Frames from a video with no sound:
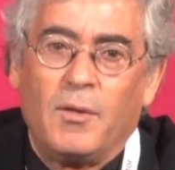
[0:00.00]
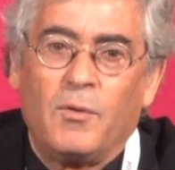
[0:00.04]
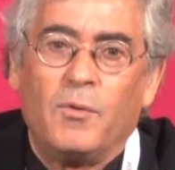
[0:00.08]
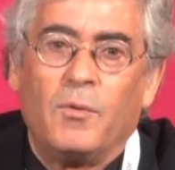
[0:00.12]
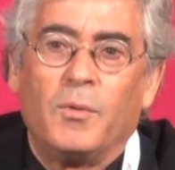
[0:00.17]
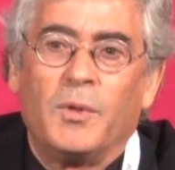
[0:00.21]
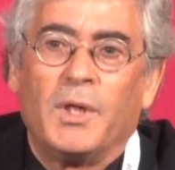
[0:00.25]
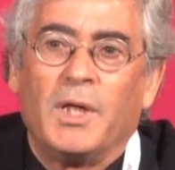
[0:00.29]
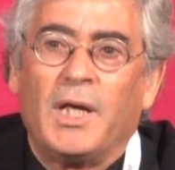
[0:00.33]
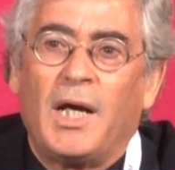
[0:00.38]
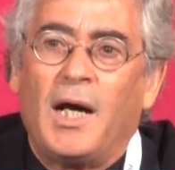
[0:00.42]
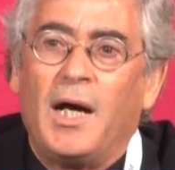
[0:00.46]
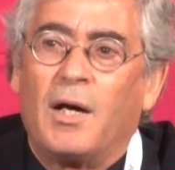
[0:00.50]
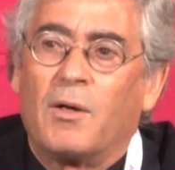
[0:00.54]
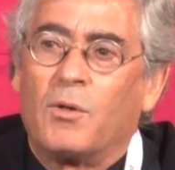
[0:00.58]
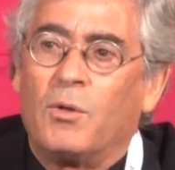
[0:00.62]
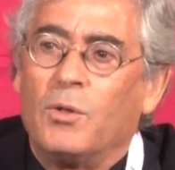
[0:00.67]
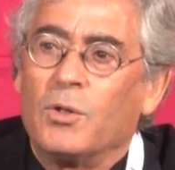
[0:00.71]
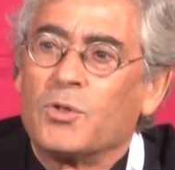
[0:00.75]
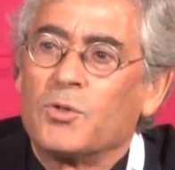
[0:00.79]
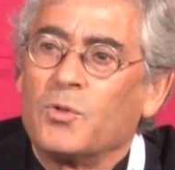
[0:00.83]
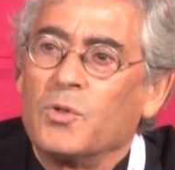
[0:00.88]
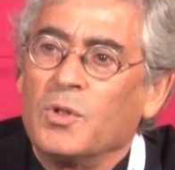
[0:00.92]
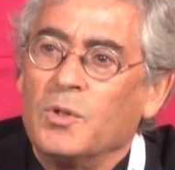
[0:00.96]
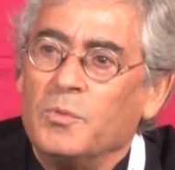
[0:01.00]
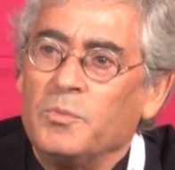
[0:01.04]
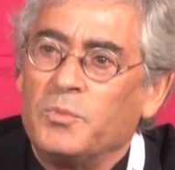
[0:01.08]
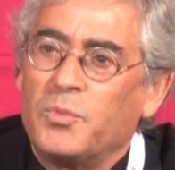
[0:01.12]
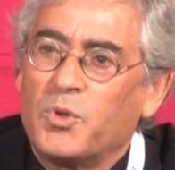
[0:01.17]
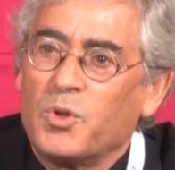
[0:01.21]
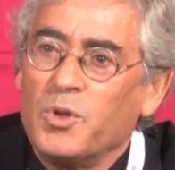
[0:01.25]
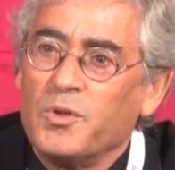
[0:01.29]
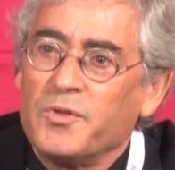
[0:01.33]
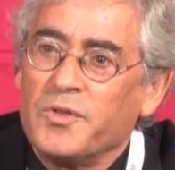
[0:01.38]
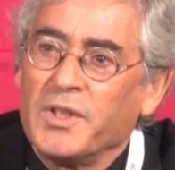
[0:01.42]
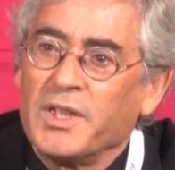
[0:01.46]
We are also
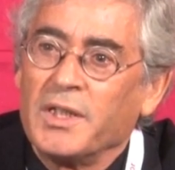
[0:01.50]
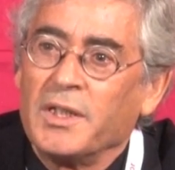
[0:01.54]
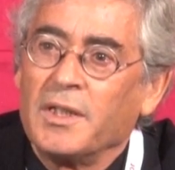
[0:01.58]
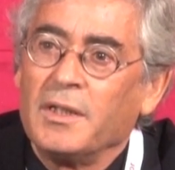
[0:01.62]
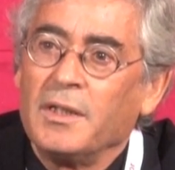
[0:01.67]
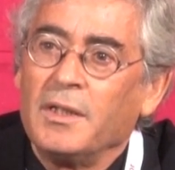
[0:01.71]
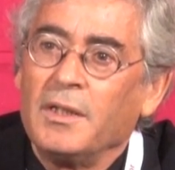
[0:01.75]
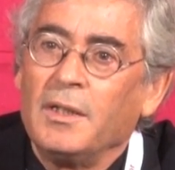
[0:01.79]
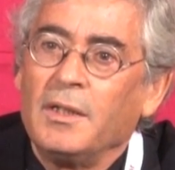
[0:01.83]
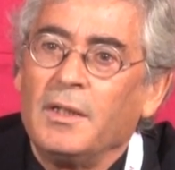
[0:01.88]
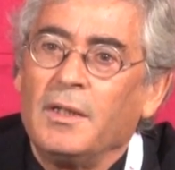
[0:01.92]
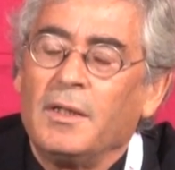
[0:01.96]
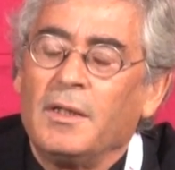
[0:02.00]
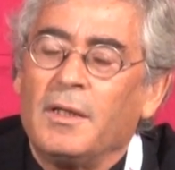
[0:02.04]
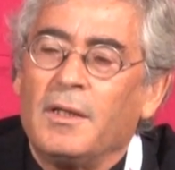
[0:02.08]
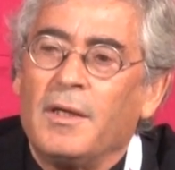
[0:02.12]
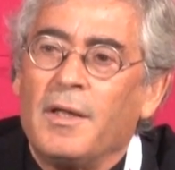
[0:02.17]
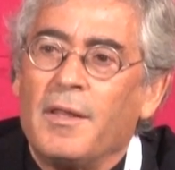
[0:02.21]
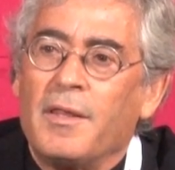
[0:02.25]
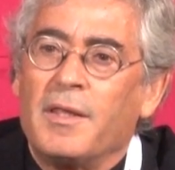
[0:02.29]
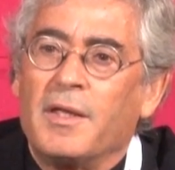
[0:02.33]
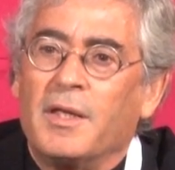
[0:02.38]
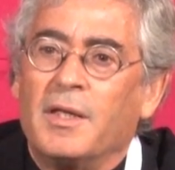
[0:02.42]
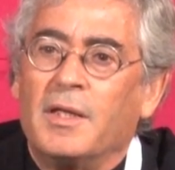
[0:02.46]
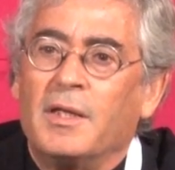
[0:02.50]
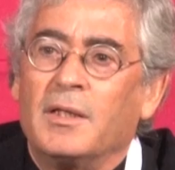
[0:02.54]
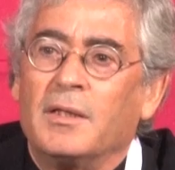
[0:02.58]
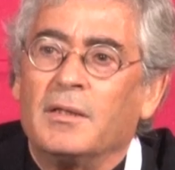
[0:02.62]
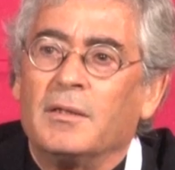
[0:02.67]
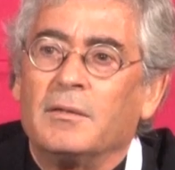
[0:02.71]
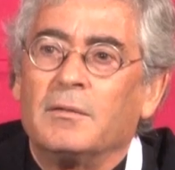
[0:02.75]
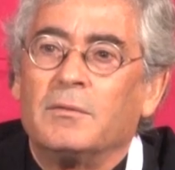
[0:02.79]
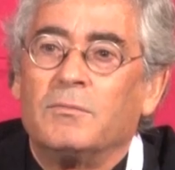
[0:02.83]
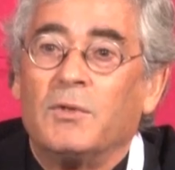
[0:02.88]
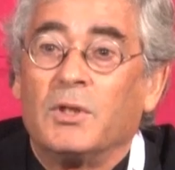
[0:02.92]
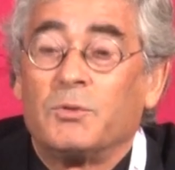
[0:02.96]
improving
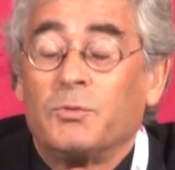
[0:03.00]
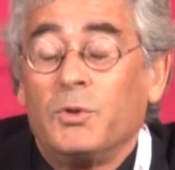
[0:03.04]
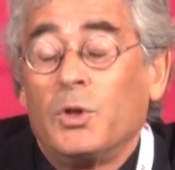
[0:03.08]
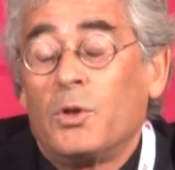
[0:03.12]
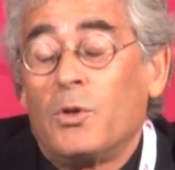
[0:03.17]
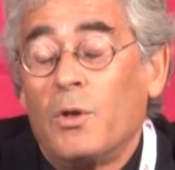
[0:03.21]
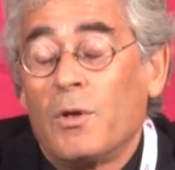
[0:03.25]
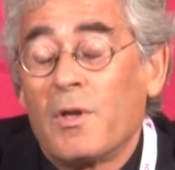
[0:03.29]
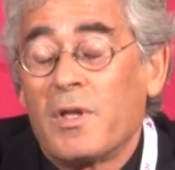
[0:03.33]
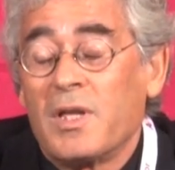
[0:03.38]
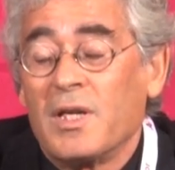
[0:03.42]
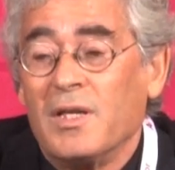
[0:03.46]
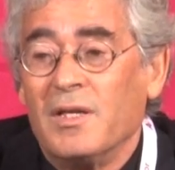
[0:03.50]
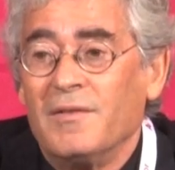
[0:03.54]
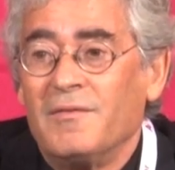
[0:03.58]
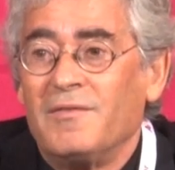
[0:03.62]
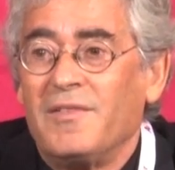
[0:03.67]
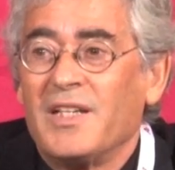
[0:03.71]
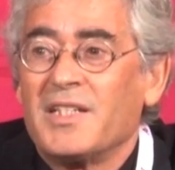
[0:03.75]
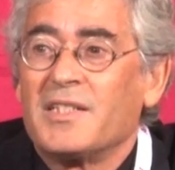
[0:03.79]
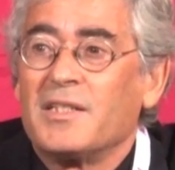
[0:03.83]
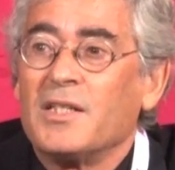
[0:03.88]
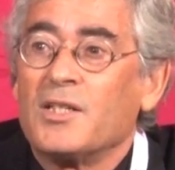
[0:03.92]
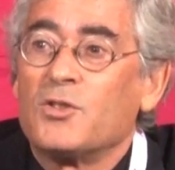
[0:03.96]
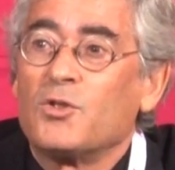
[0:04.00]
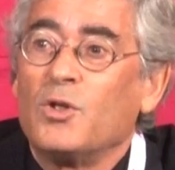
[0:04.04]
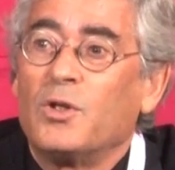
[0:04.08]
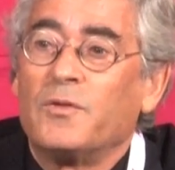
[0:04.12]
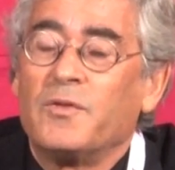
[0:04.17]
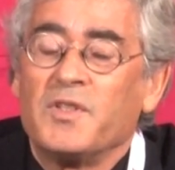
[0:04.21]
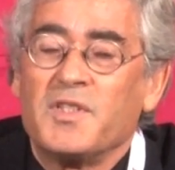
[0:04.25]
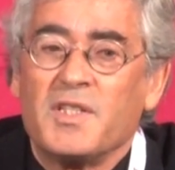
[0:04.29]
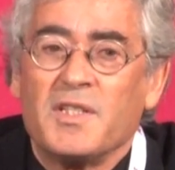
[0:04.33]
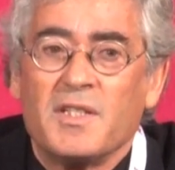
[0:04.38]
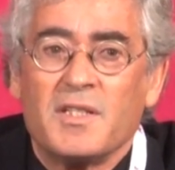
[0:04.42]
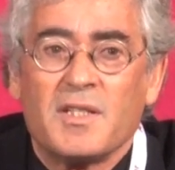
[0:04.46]
what we call the investor
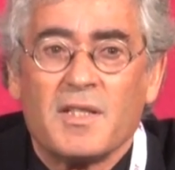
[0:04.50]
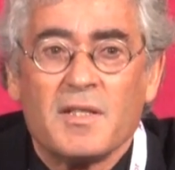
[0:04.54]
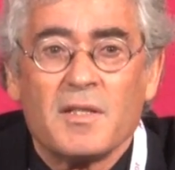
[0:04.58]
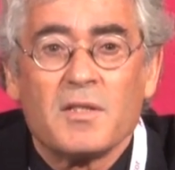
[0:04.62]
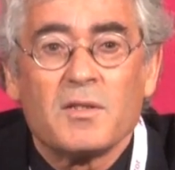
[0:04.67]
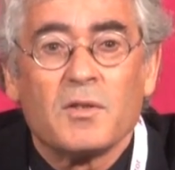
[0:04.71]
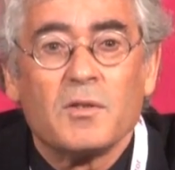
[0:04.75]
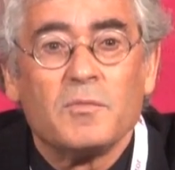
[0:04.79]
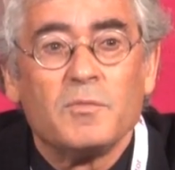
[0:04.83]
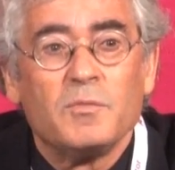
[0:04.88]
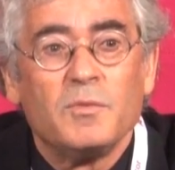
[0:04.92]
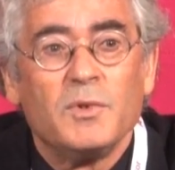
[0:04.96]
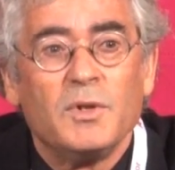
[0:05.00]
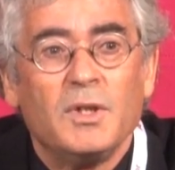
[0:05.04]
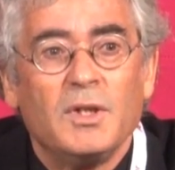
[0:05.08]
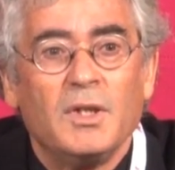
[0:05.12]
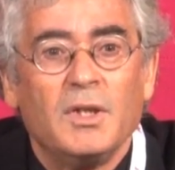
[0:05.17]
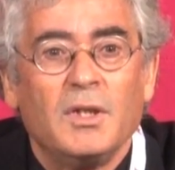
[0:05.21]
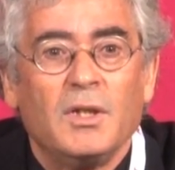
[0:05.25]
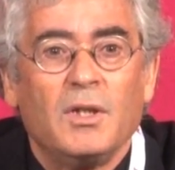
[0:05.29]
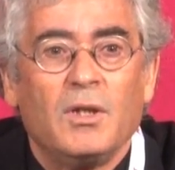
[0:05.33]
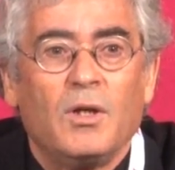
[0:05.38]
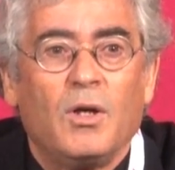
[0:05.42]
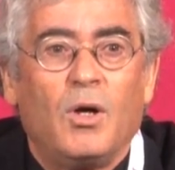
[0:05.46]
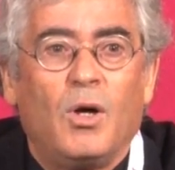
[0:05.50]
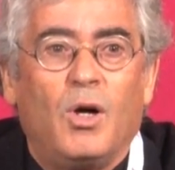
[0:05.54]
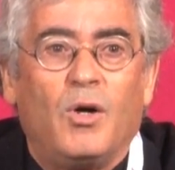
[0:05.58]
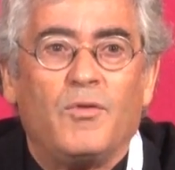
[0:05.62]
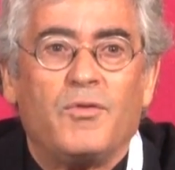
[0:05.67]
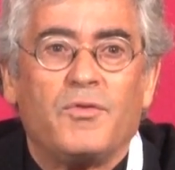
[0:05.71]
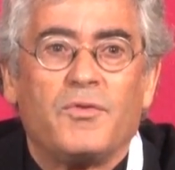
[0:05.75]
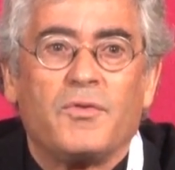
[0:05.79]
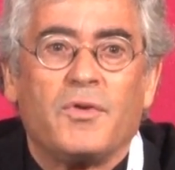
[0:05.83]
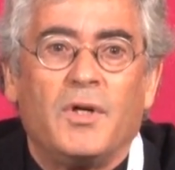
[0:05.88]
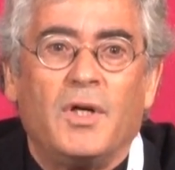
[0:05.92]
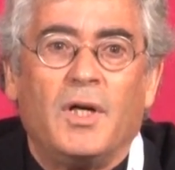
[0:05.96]
servicing system
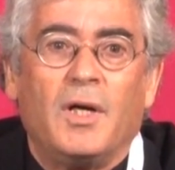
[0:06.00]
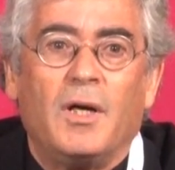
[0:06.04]
of